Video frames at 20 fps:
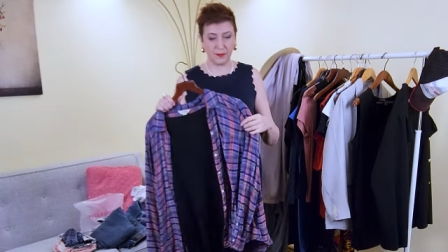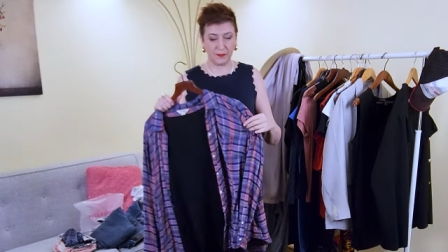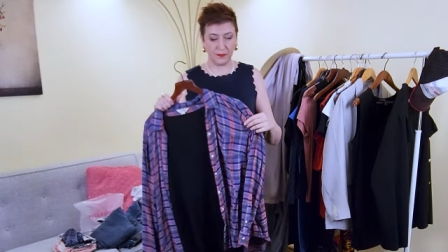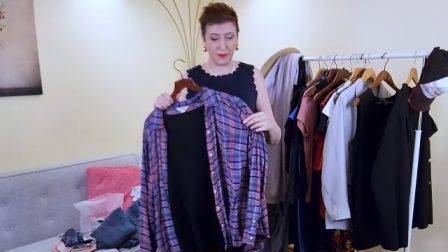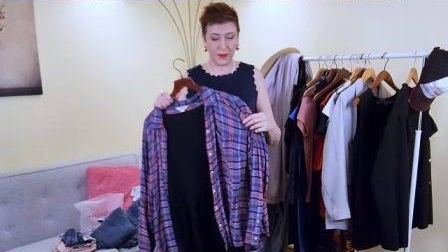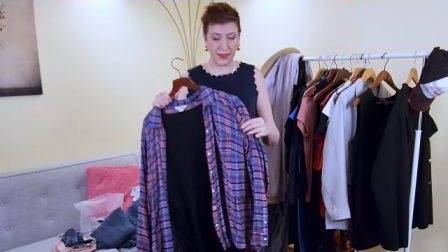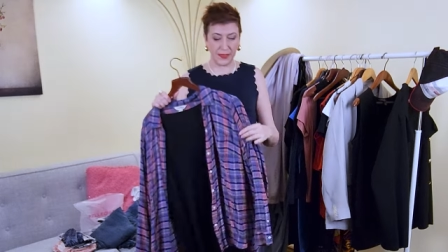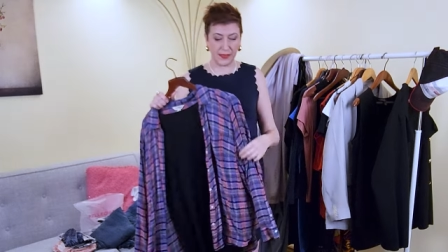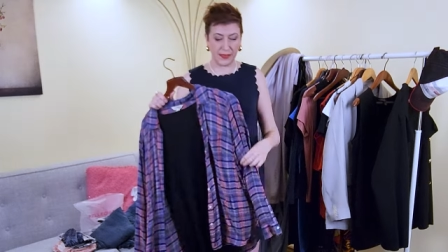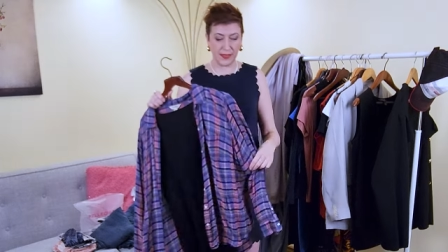
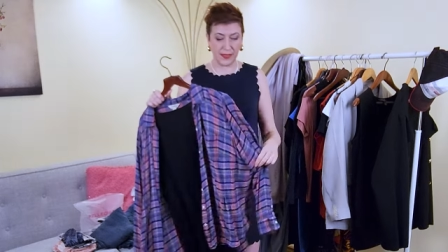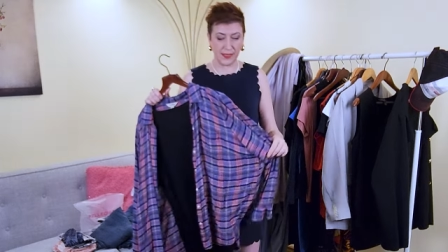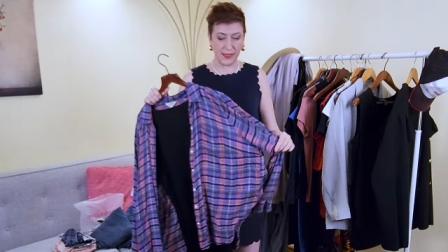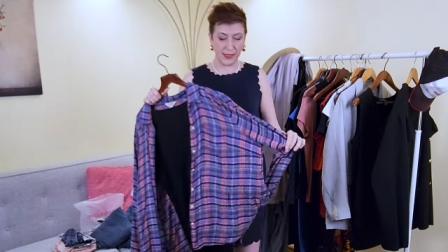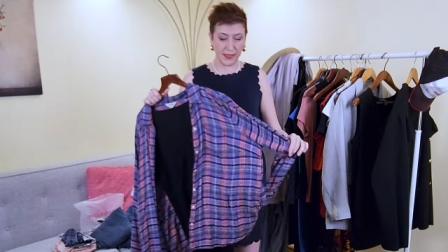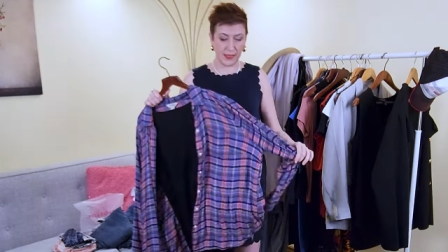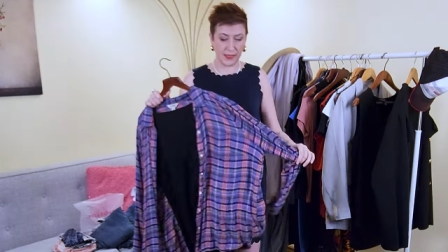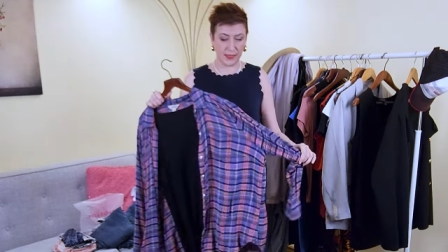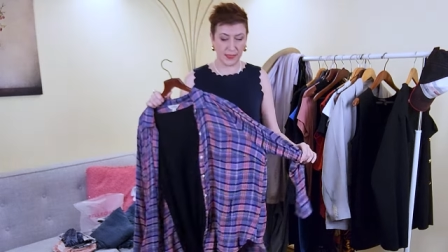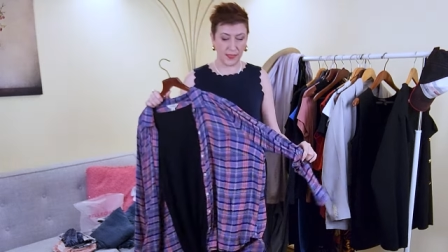But
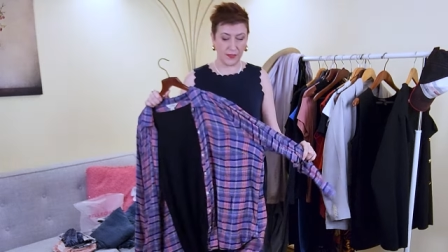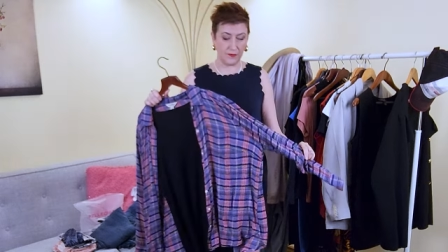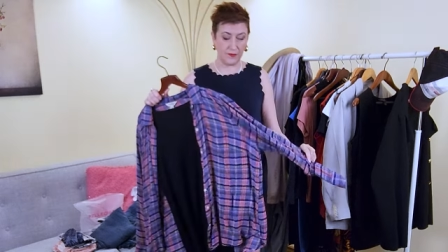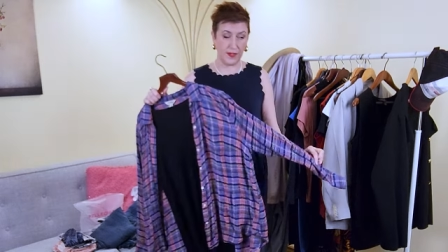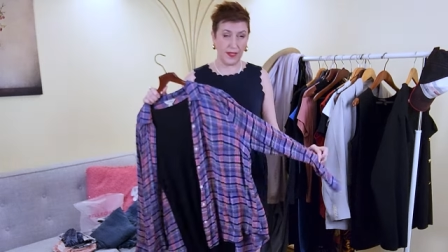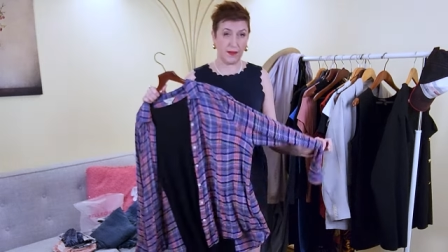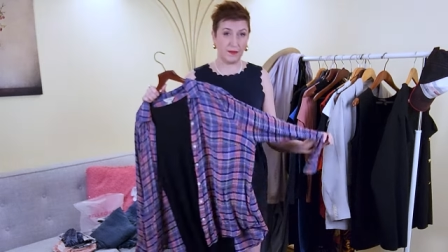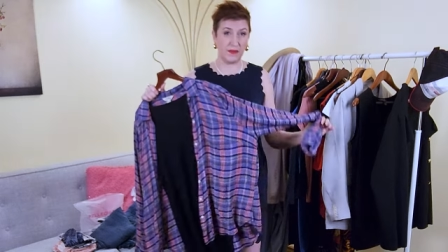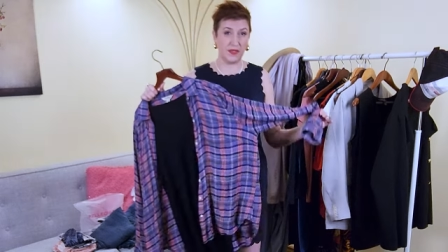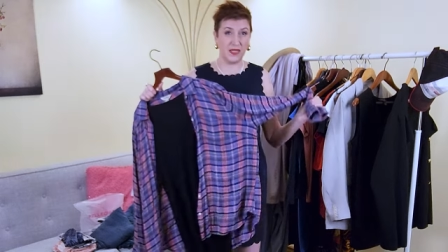this, if
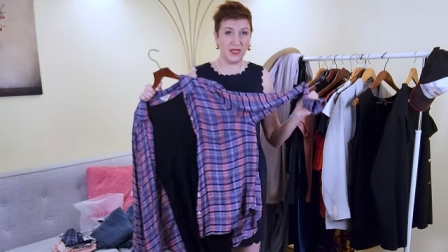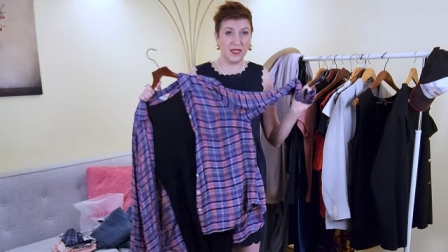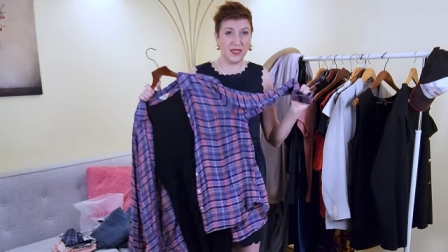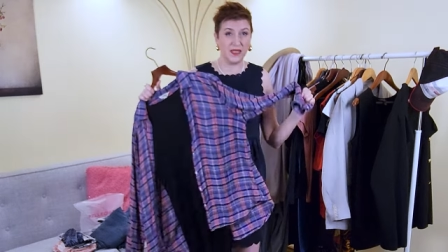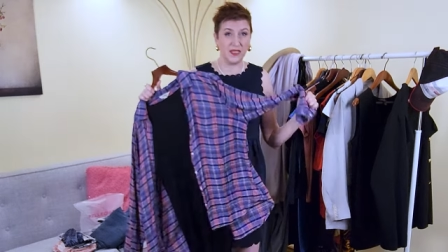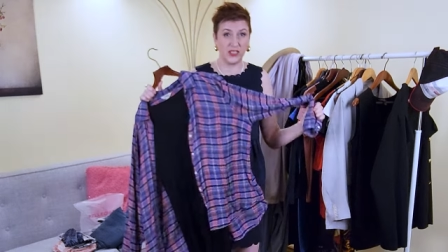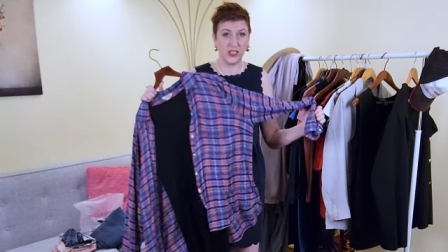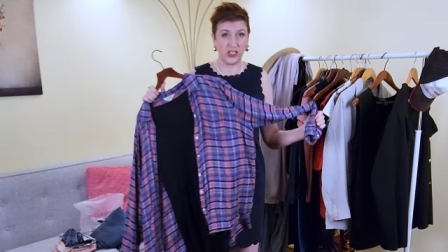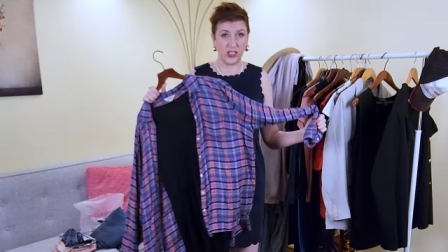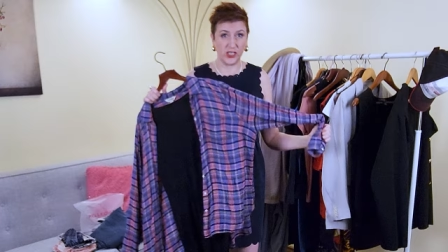I'm a
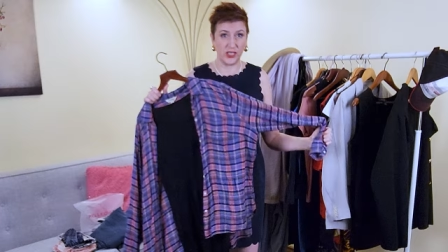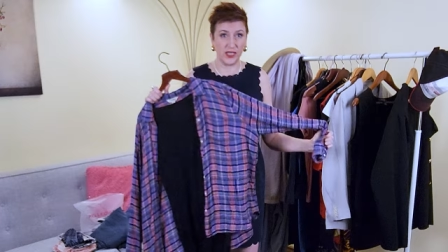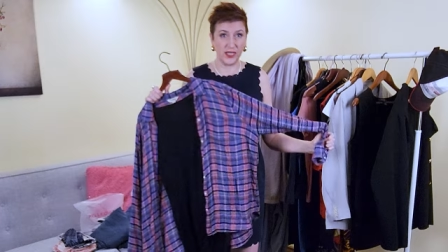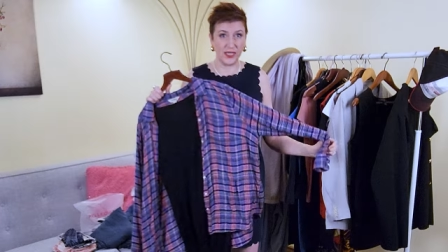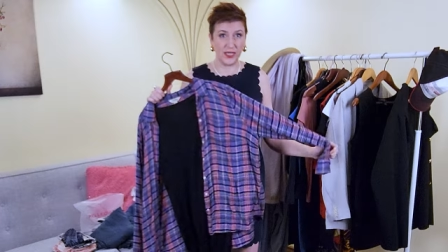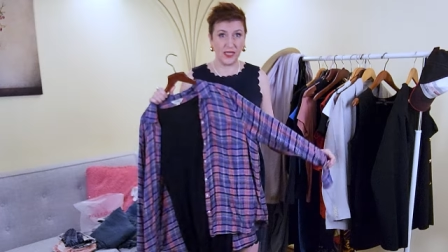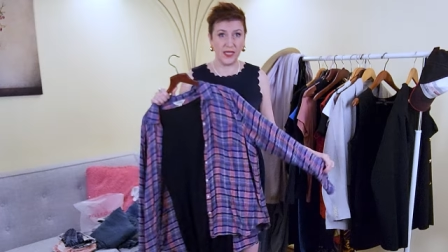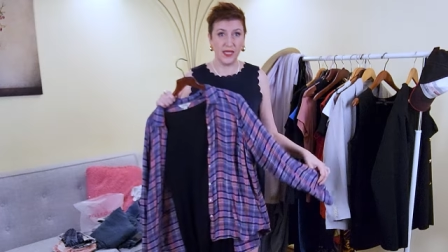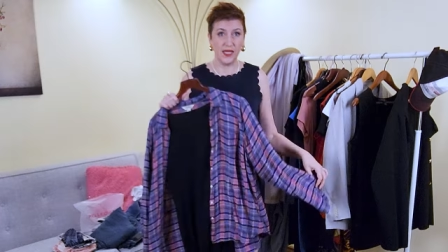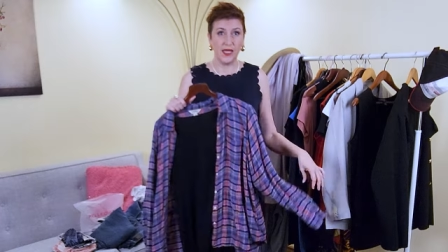little
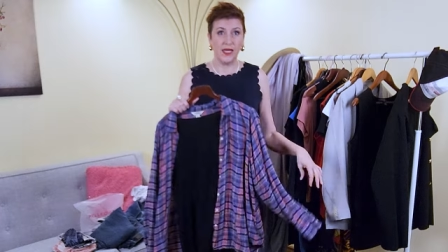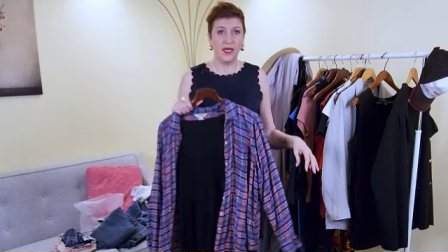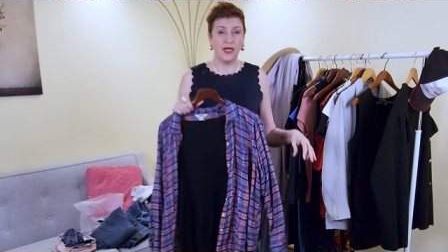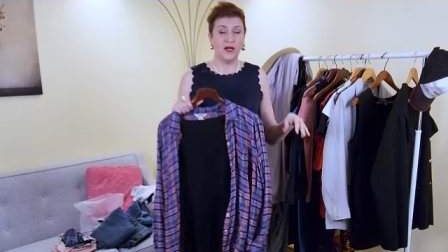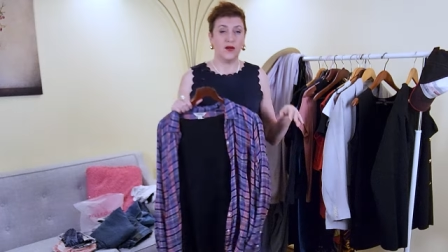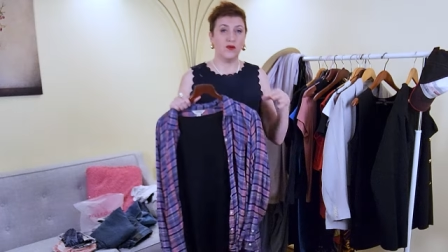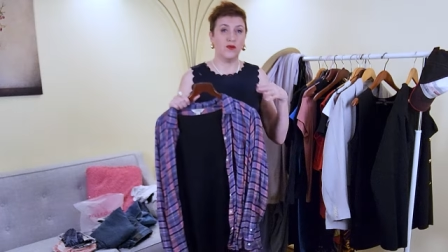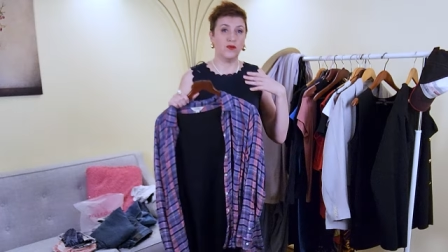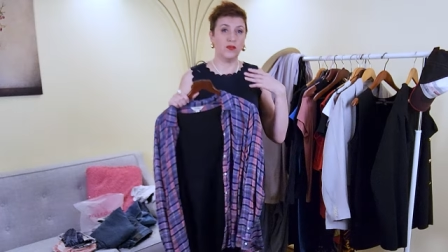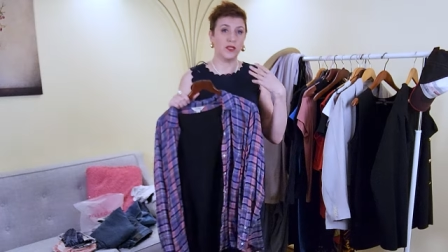chilly
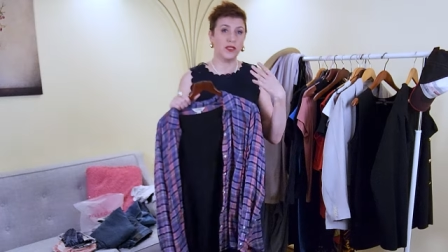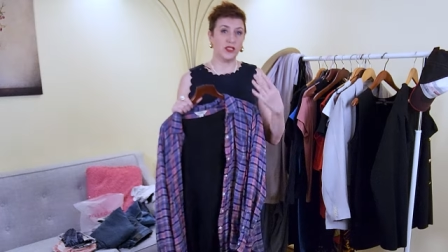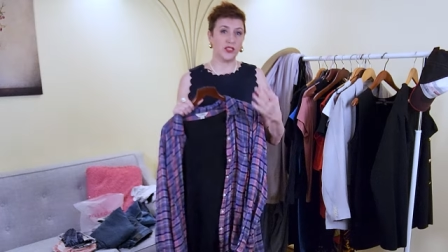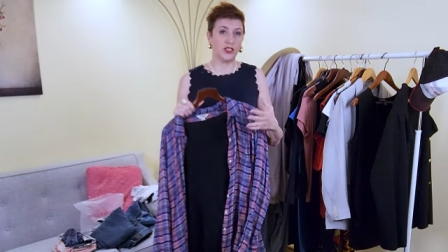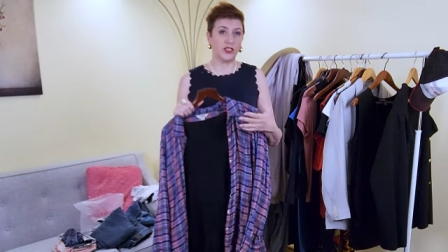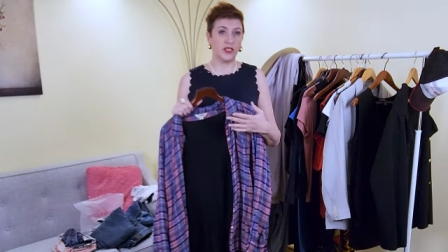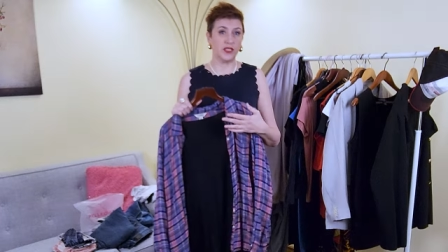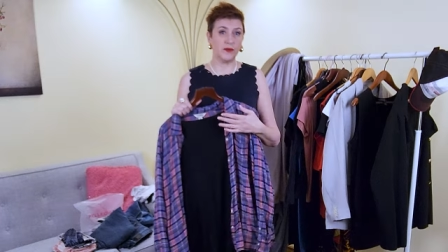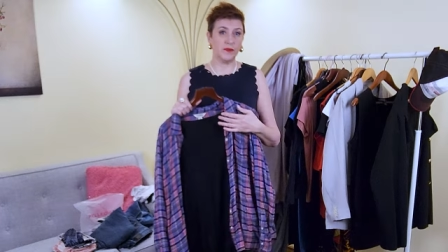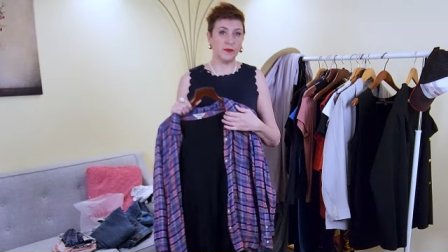on the
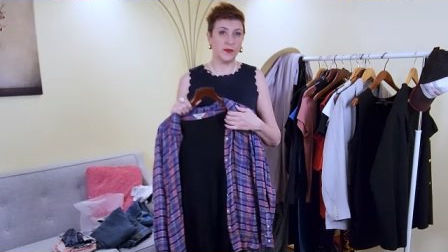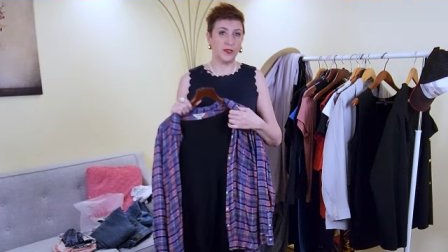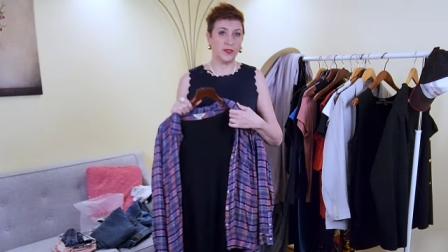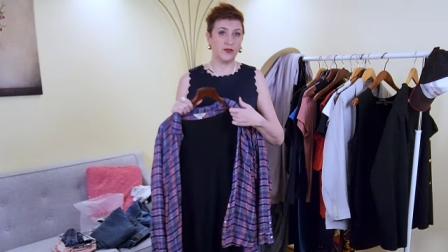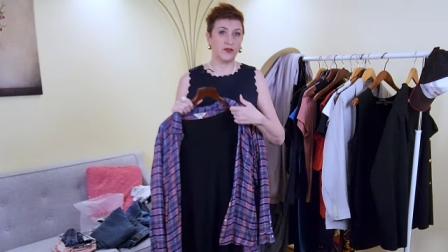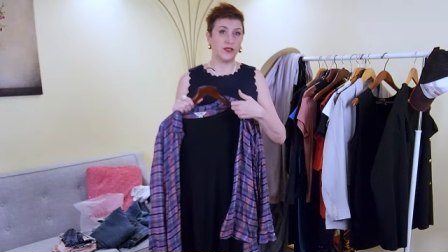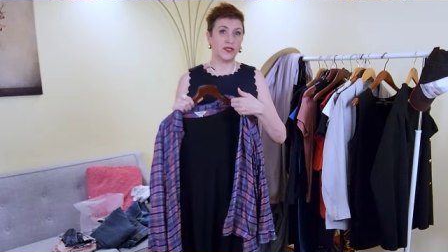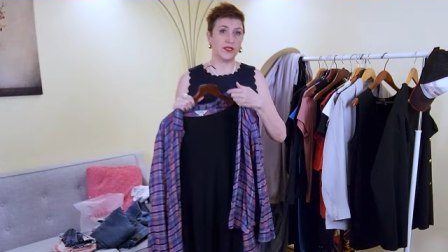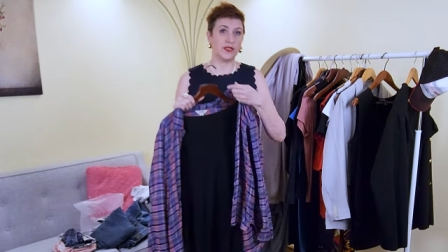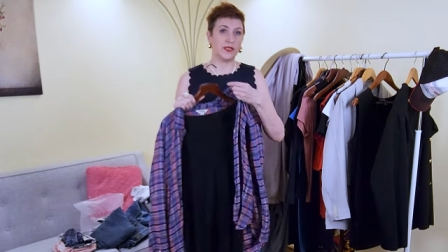ship
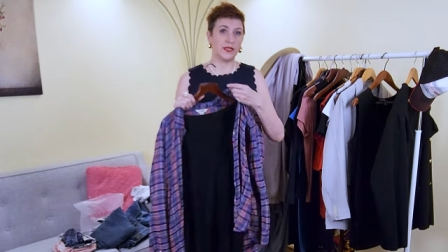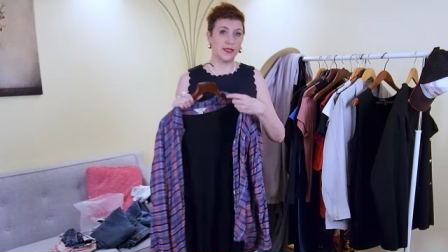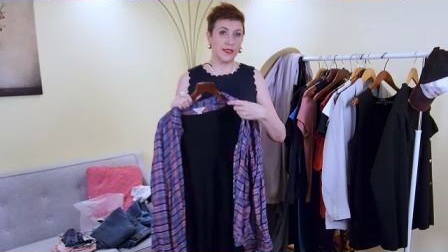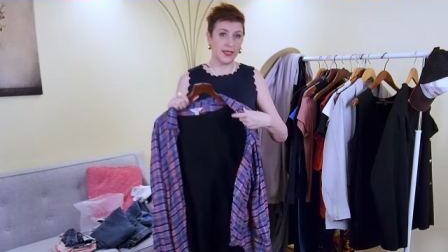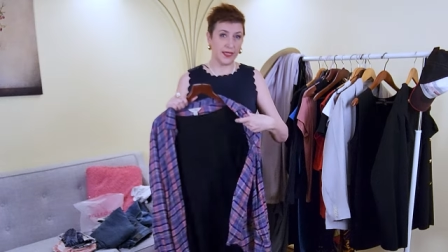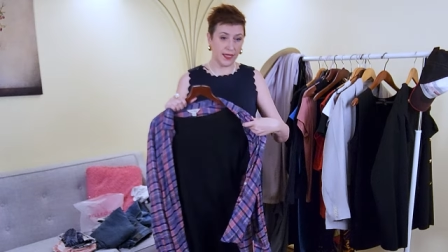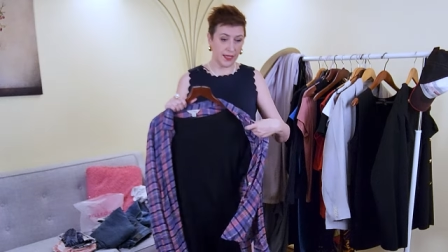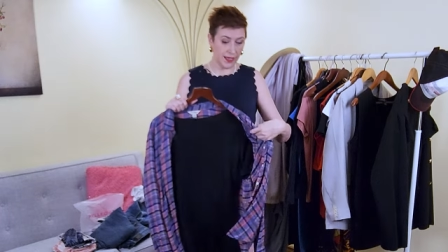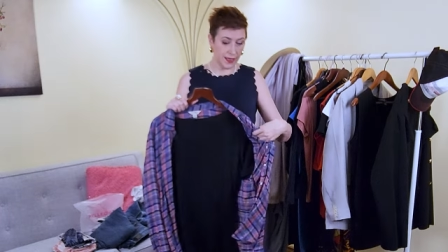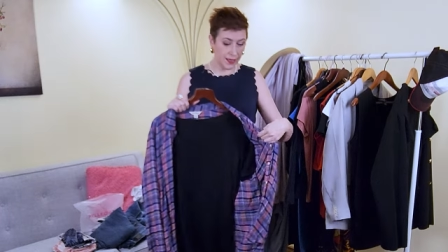during the
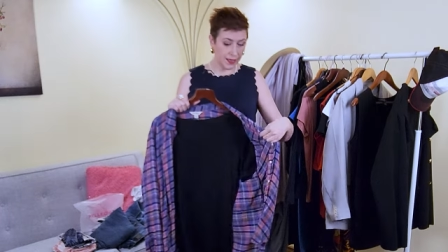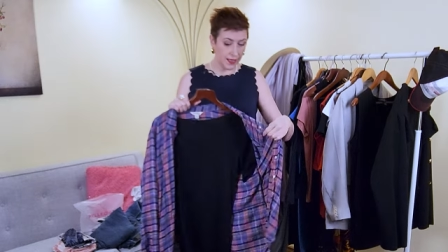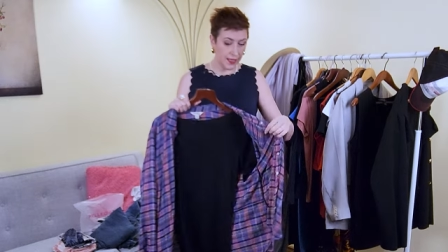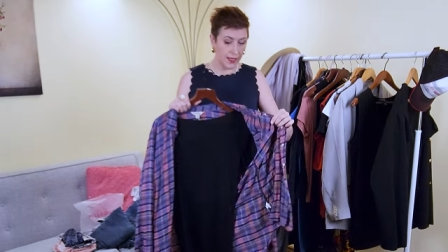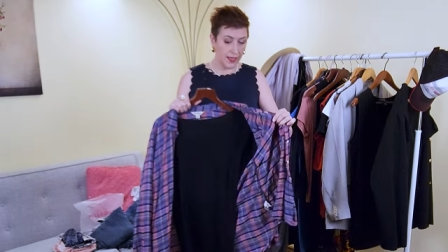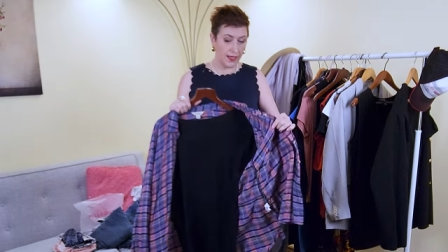day,